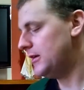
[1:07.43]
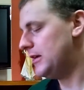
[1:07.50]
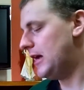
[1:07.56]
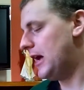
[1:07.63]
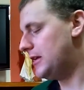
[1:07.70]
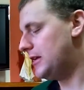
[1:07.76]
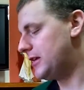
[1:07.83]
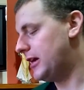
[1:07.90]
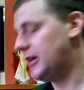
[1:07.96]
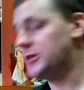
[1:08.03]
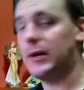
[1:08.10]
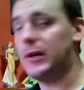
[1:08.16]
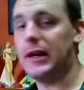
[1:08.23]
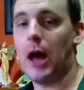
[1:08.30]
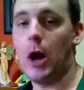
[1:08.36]
And seeing as
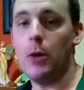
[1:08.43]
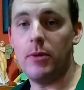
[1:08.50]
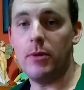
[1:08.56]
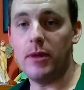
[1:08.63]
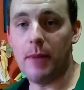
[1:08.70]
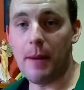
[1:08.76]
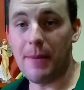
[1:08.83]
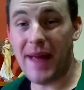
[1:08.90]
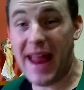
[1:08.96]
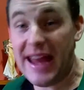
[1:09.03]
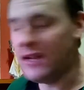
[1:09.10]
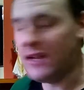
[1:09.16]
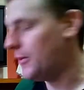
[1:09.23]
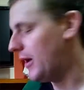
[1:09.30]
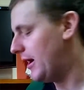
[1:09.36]
we're going to open them up
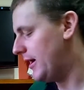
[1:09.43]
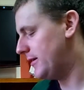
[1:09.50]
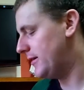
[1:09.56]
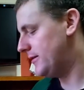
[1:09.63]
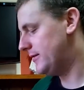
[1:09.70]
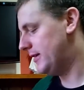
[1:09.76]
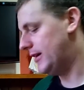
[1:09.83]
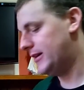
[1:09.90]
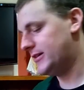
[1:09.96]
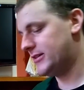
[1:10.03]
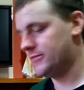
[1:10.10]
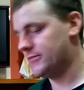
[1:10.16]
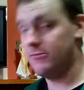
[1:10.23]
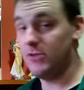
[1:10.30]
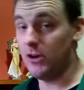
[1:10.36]
anyway,
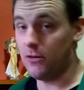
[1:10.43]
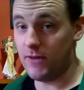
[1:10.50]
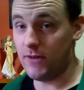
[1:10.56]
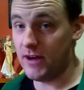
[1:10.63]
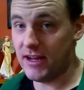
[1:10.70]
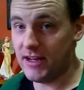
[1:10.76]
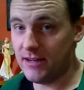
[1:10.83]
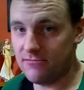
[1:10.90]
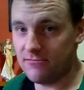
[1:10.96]
it's not really